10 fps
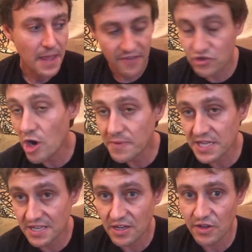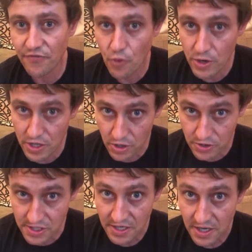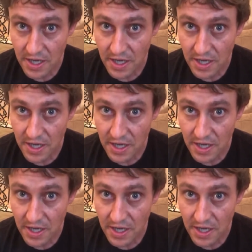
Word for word: if Trump gets another four years,